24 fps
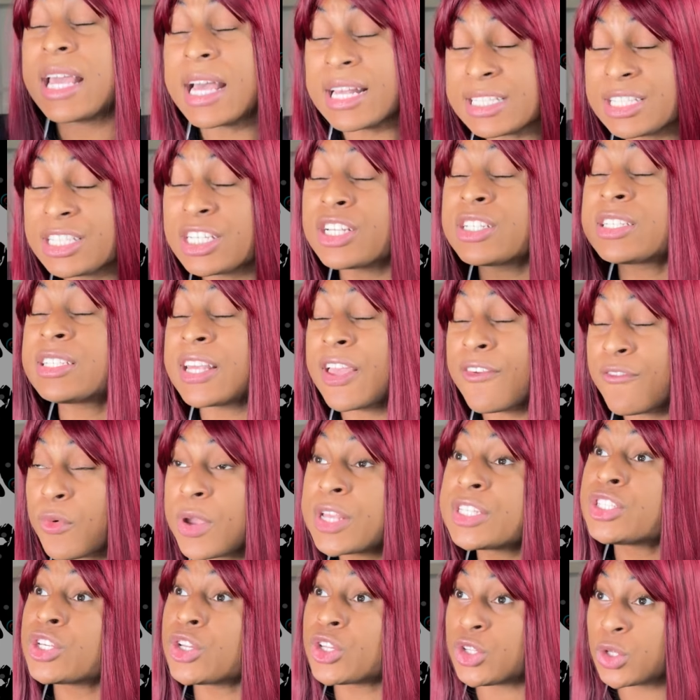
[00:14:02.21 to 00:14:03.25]
Yes, there's safe
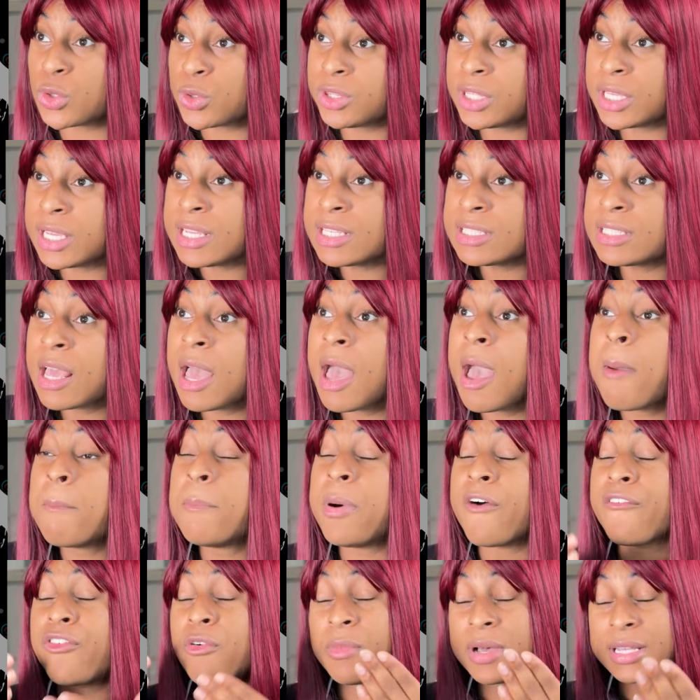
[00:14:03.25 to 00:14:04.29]
ways to do things,
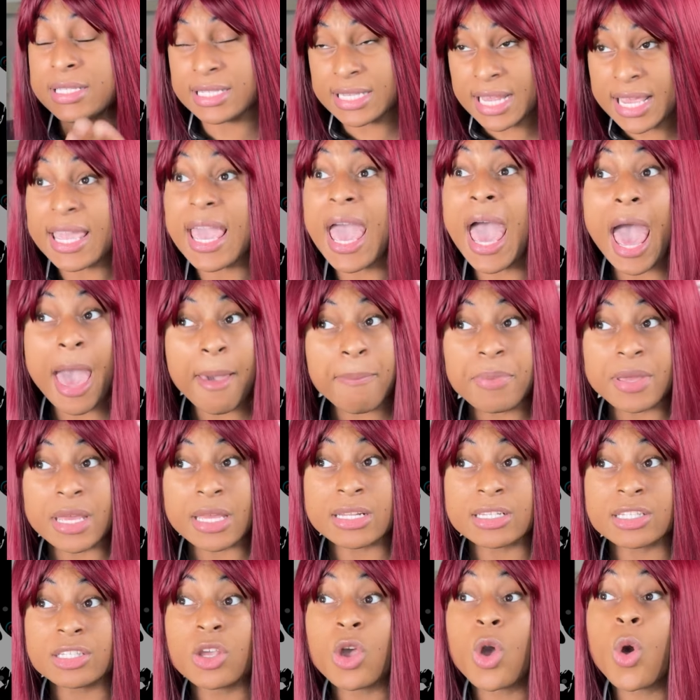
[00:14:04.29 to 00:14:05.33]
but if a mistake
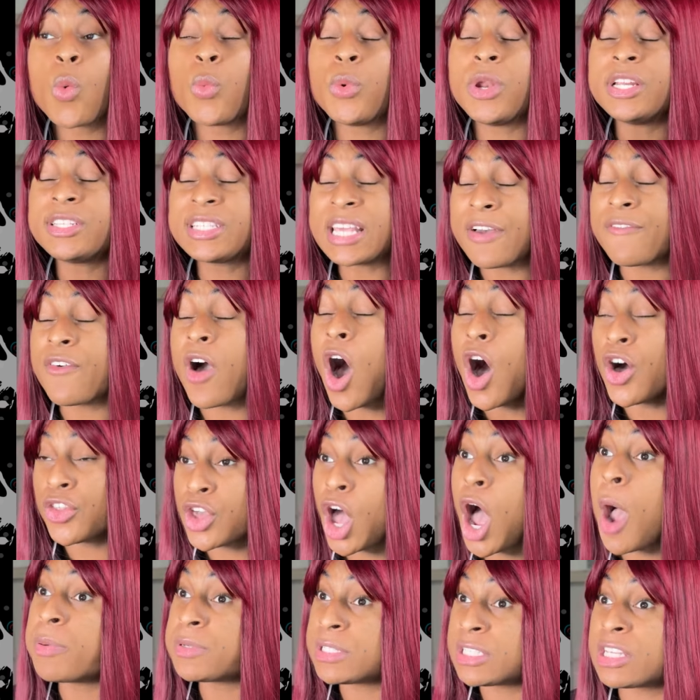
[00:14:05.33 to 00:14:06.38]
happens, we need to have all
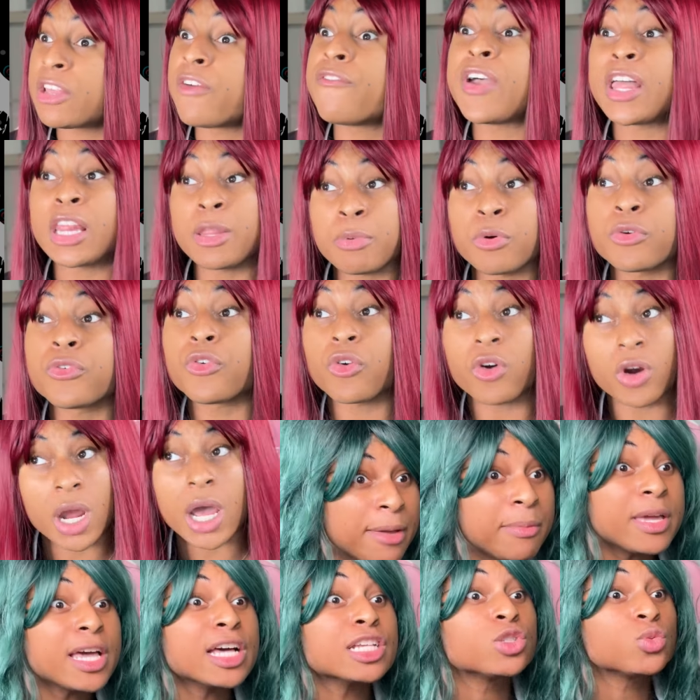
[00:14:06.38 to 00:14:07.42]
the options available
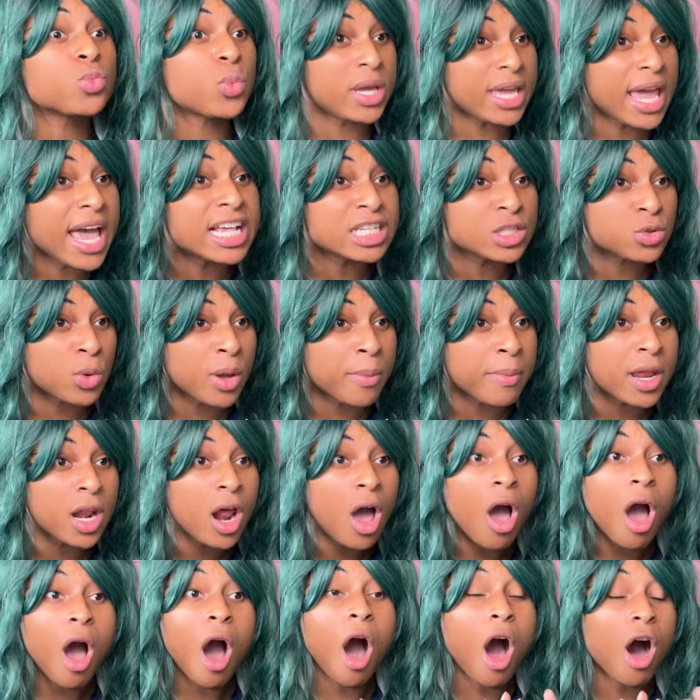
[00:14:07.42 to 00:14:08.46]
exactly, because we as women
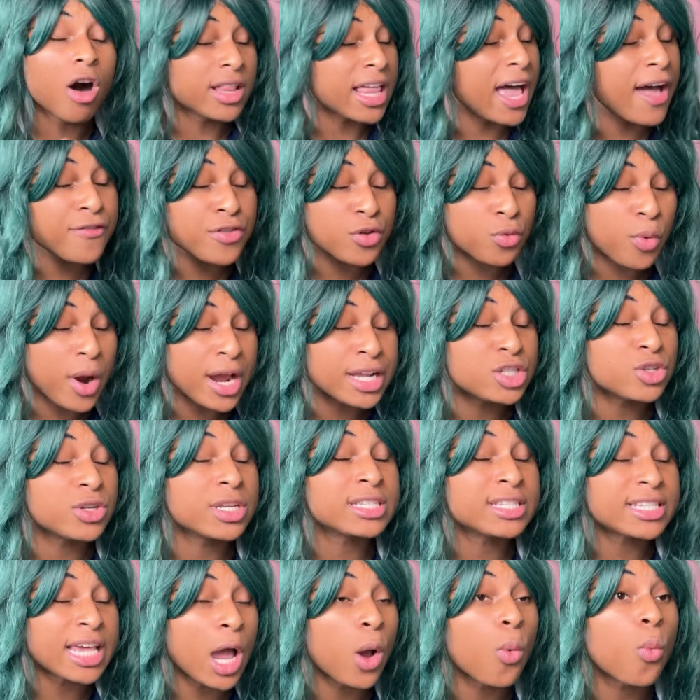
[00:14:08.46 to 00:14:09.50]
all have the right to
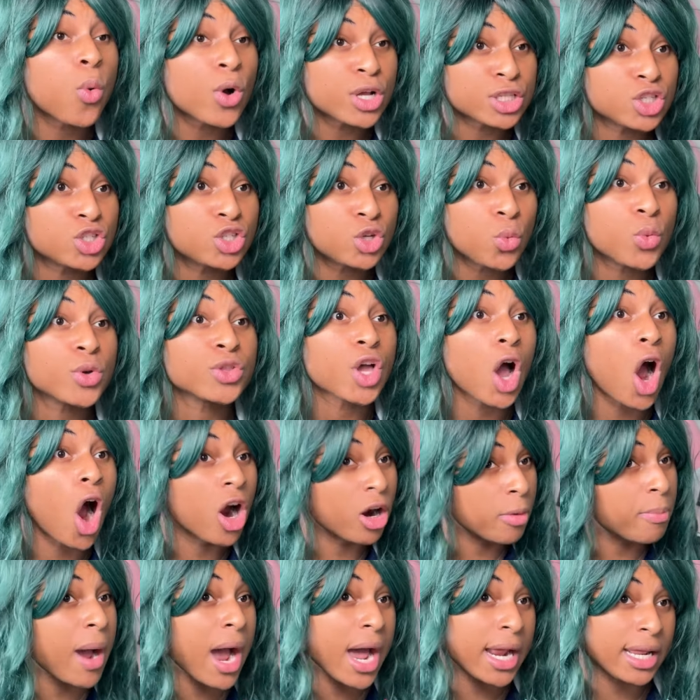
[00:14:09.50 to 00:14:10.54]
decide what to do with
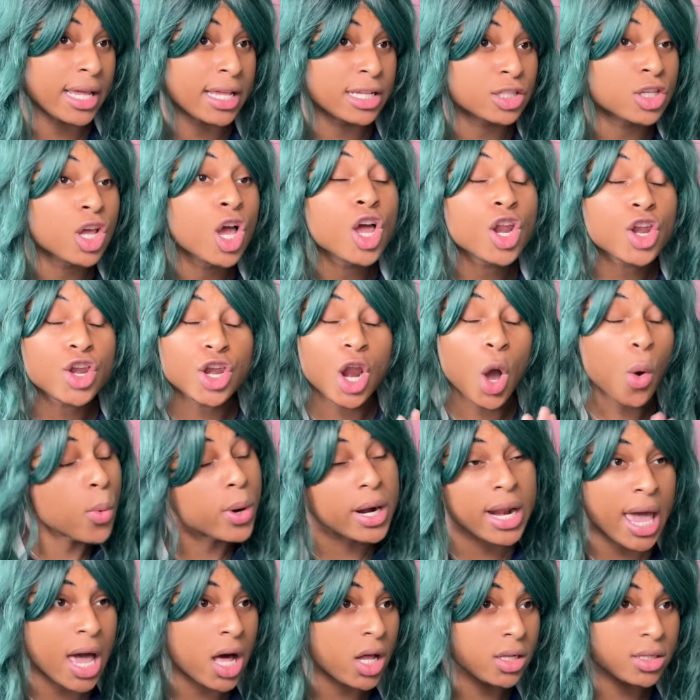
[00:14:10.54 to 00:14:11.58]
our bodies, no
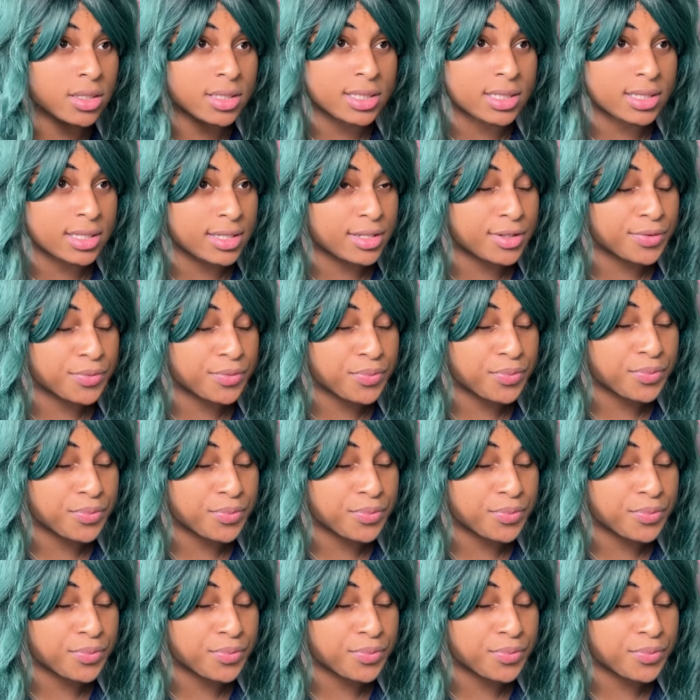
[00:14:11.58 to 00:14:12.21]
one else.